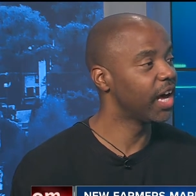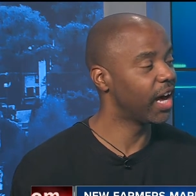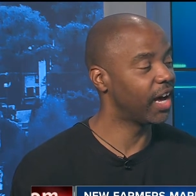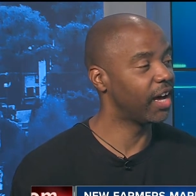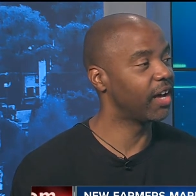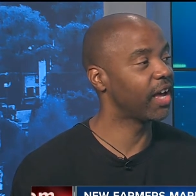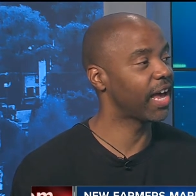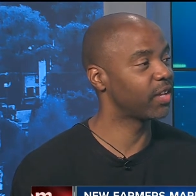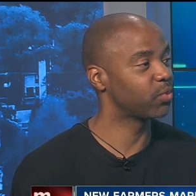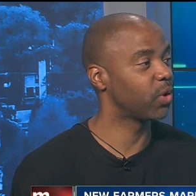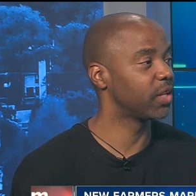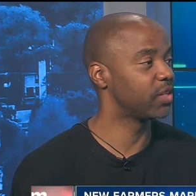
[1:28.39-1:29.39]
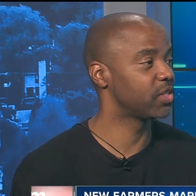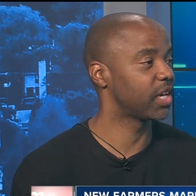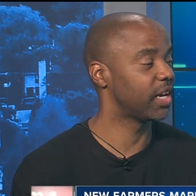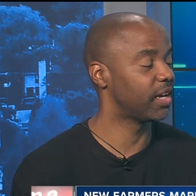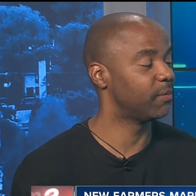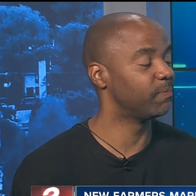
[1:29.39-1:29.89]
uh, as well as
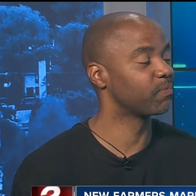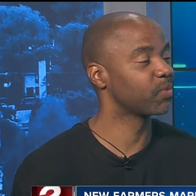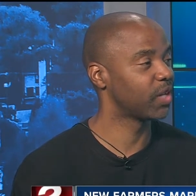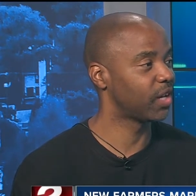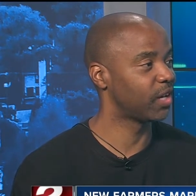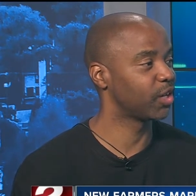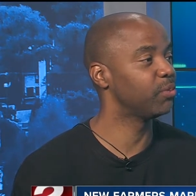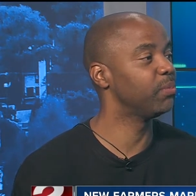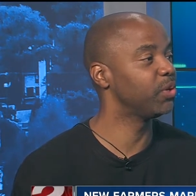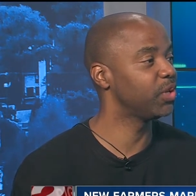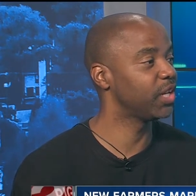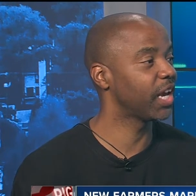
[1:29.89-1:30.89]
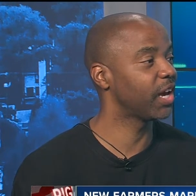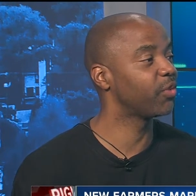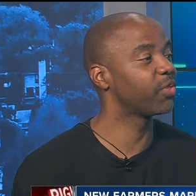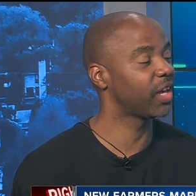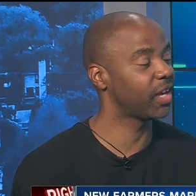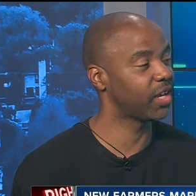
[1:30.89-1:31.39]
um, uh, community
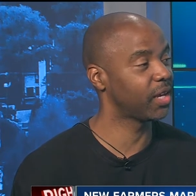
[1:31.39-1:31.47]
health uh,